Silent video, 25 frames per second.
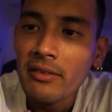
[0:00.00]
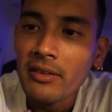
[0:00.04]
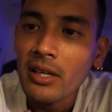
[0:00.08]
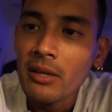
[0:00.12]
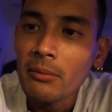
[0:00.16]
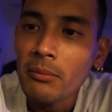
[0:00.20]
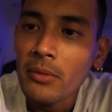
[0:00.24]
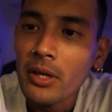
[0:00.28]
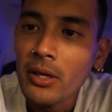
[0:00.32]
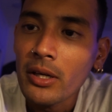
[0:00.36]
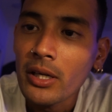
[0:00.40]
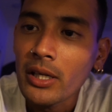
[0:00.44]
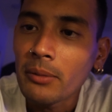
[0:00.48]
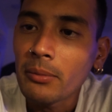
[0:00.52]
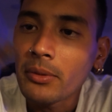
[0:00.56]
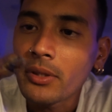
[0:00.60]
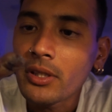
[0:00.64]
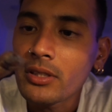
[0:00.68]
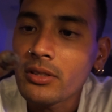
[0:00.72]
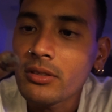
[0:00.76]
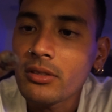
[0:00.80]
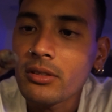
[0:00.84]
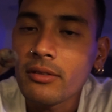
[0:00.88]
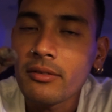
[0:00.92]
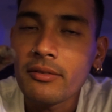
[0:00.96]
I get married
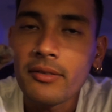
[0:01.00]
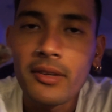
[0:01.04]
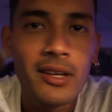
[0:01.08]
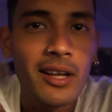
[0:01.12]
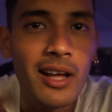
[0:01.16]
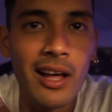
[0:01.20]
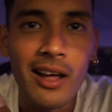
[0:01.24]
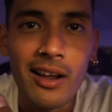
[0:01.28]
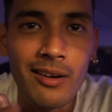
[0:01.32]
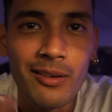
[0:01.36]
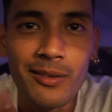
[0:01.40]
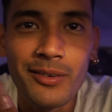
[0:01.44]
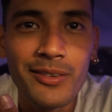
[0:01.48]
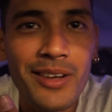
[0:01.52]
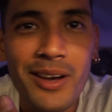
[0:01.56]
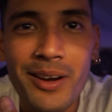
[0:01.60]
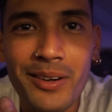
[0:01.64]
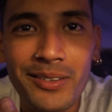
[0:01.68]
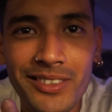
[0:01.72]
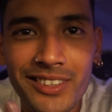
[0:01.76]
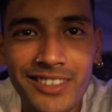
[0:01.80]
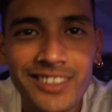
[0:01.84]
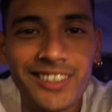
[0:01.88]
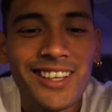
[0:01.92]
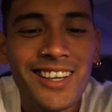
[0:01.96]
because I don't know,
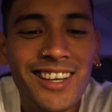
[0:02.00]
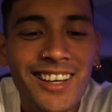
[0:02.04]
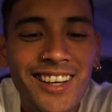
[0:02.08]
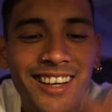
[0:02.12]
dude.